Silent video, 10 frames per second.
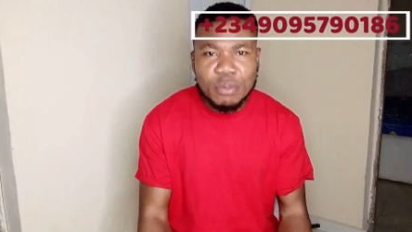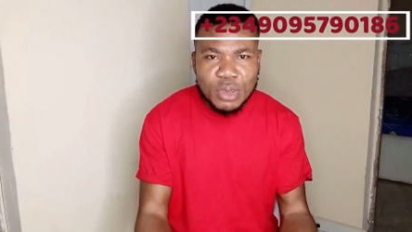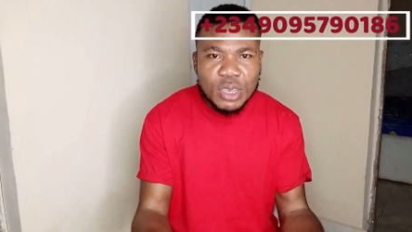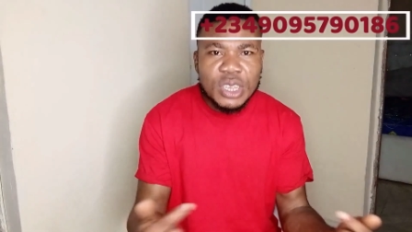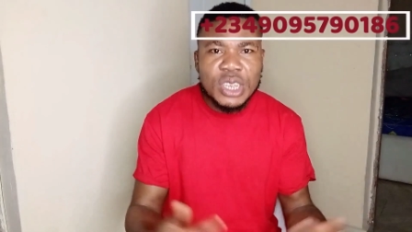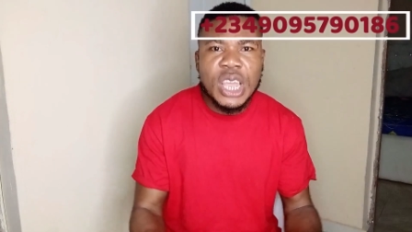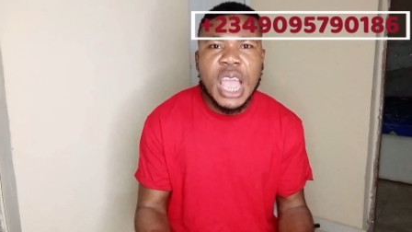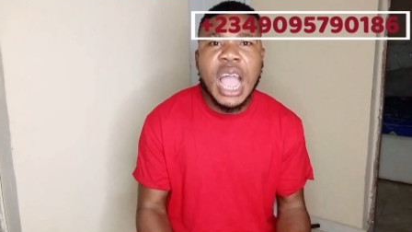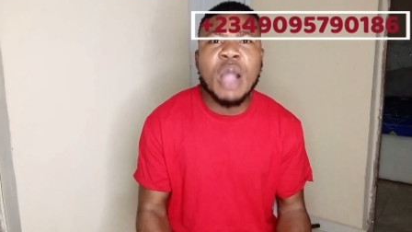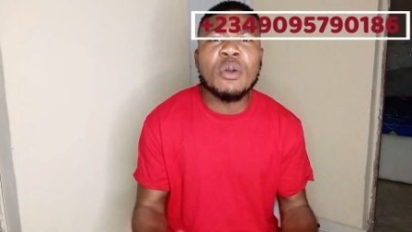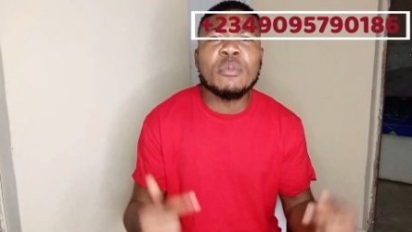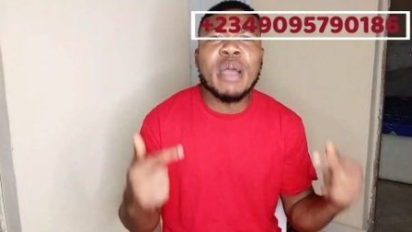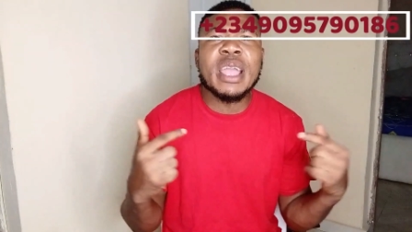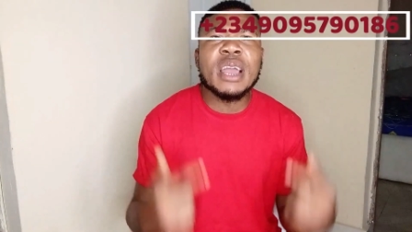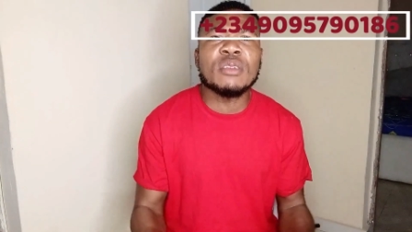cream, yeah. I want to
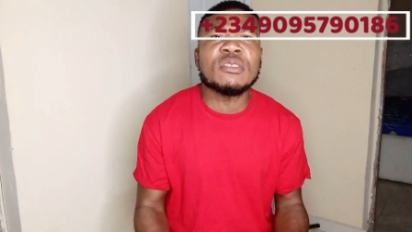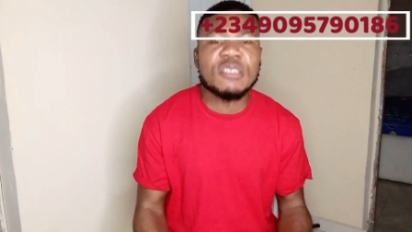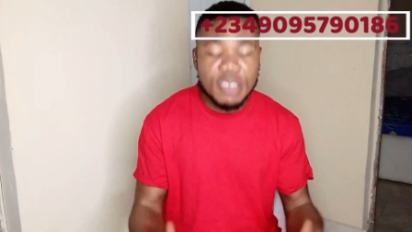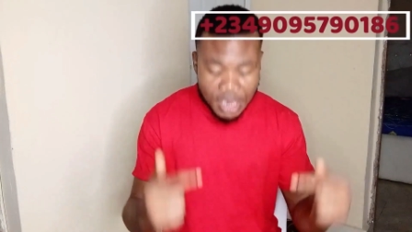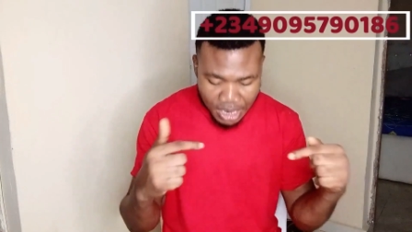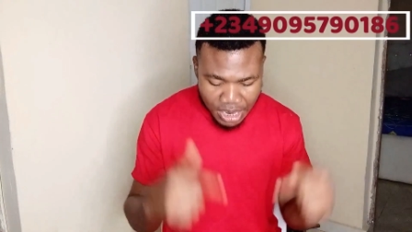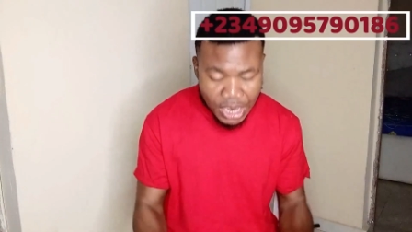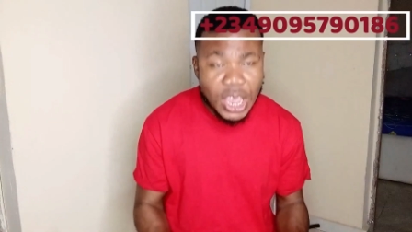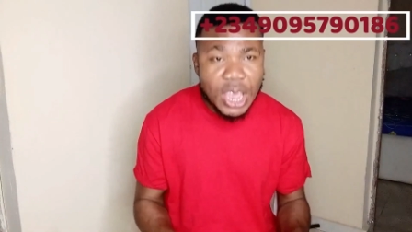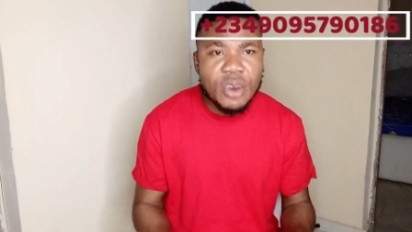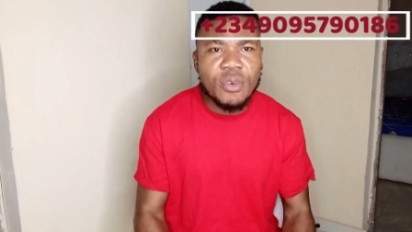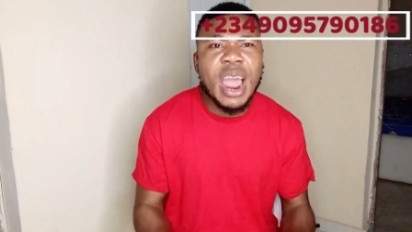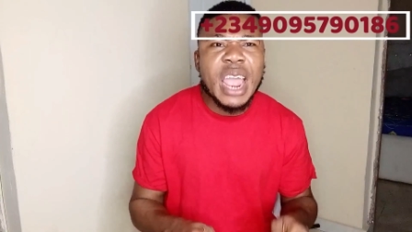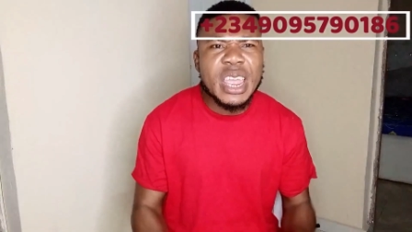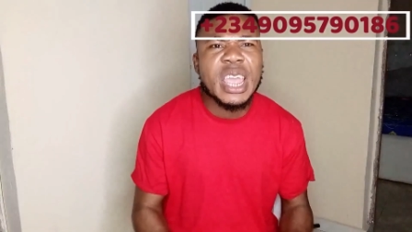buy yellow CC, yeah.
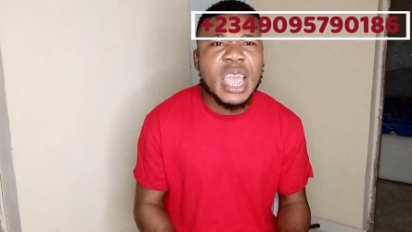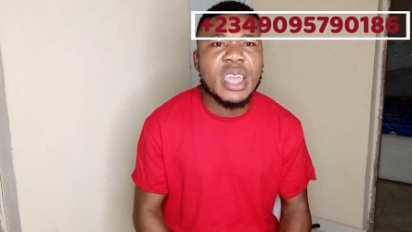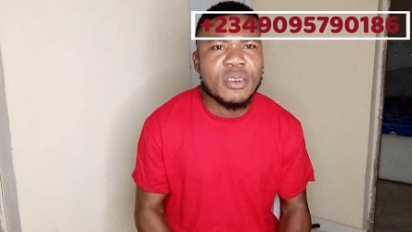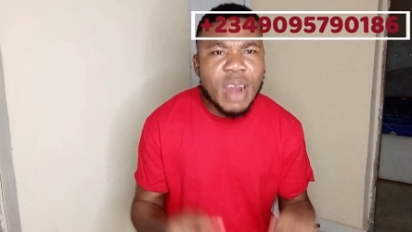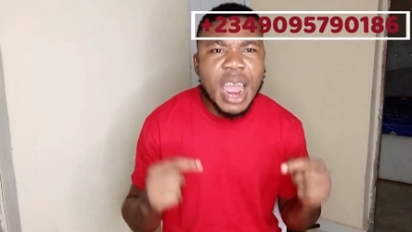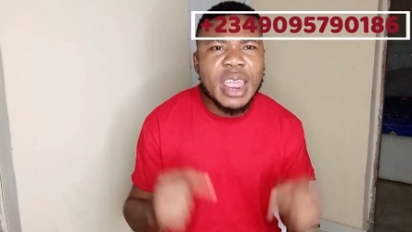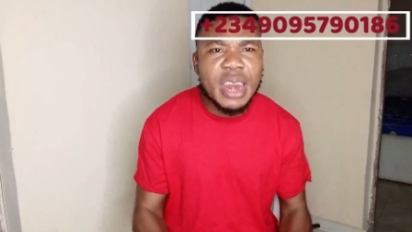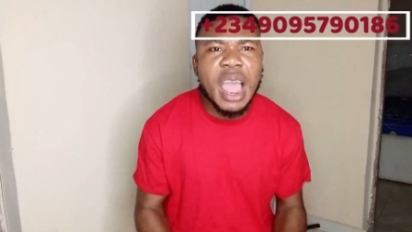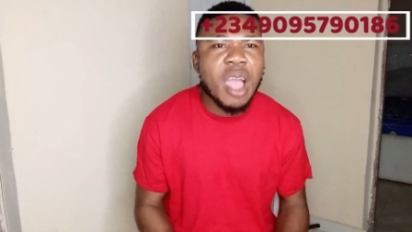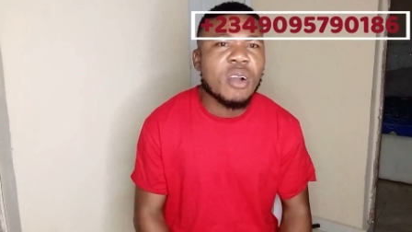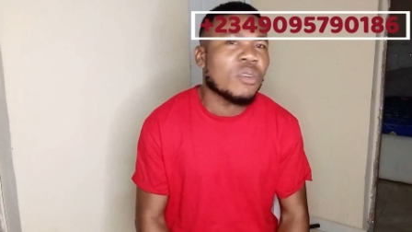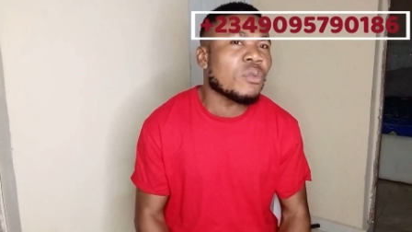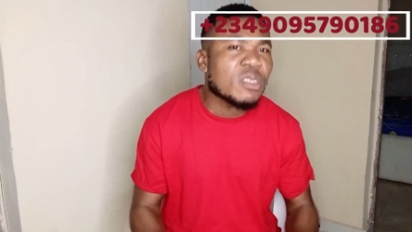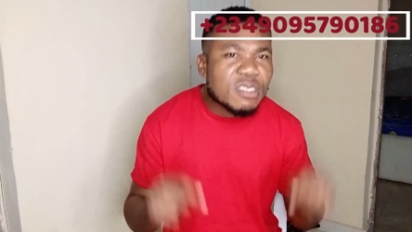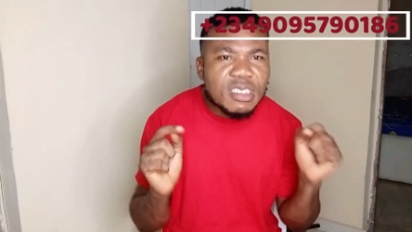Right here, right now,
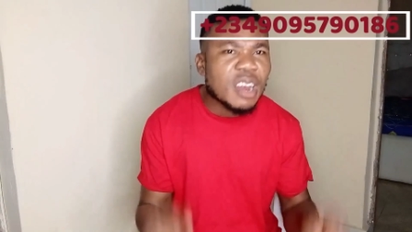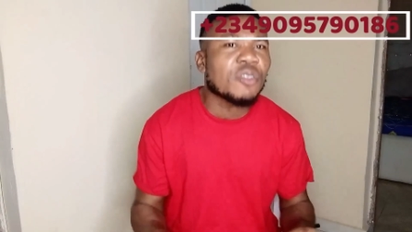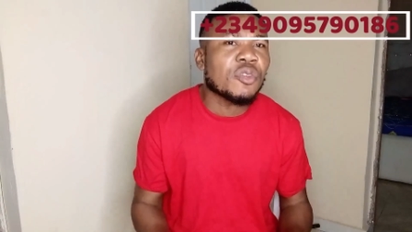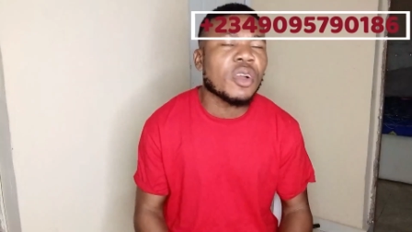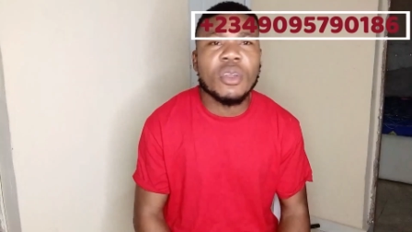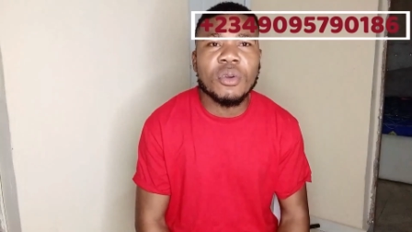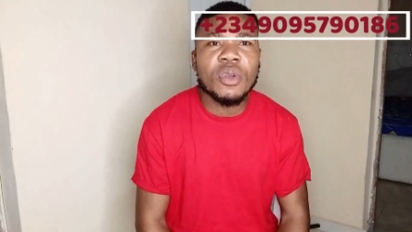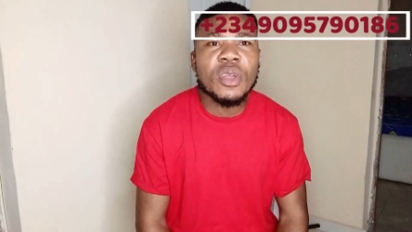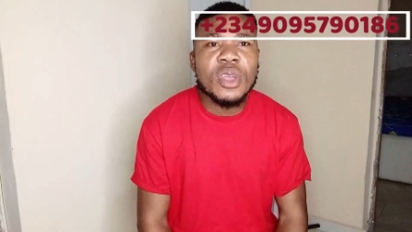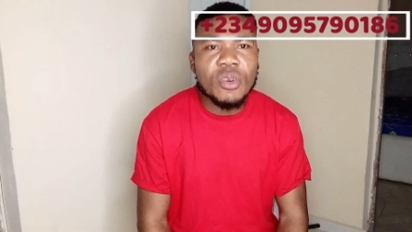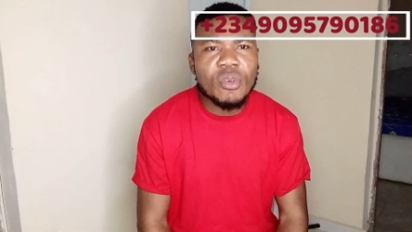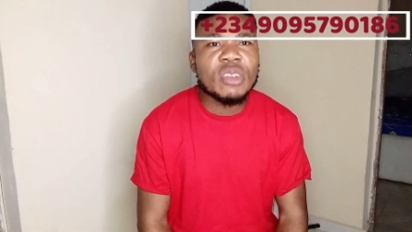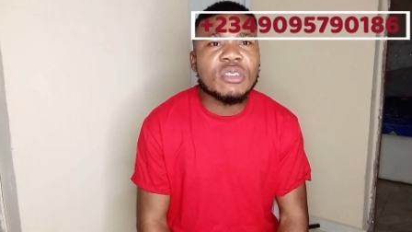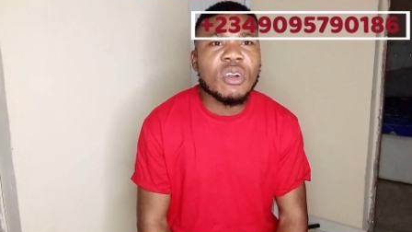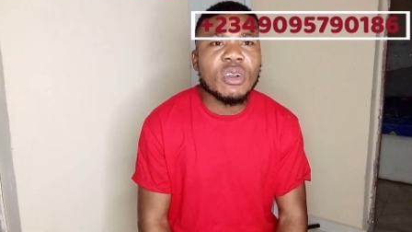we sell it for you.
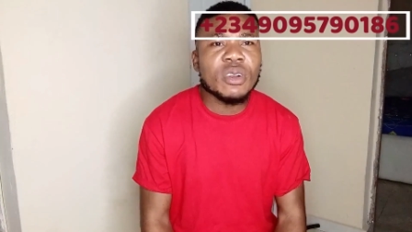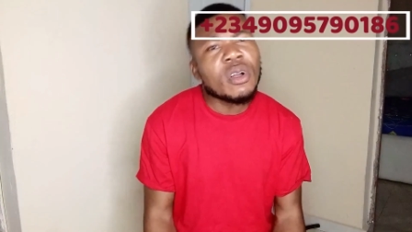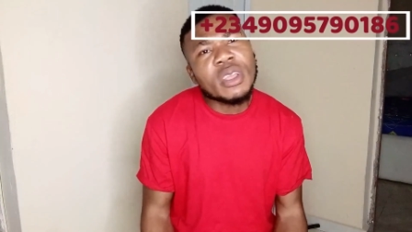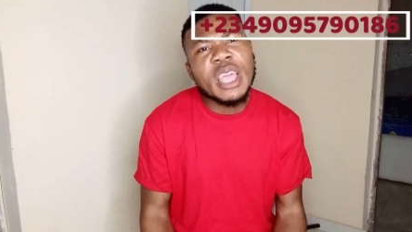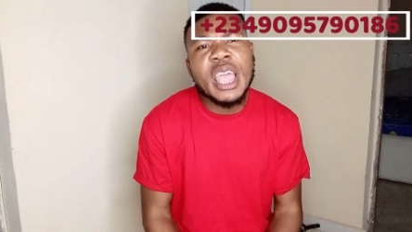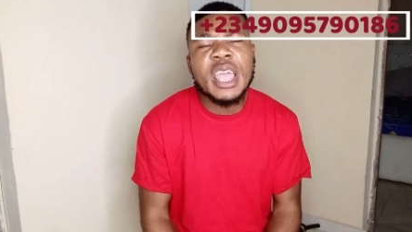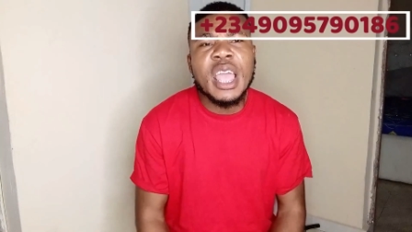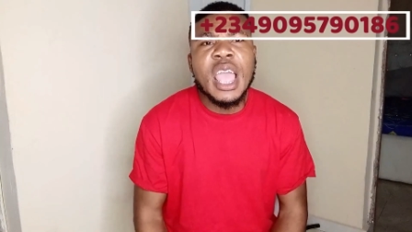Retail, okay.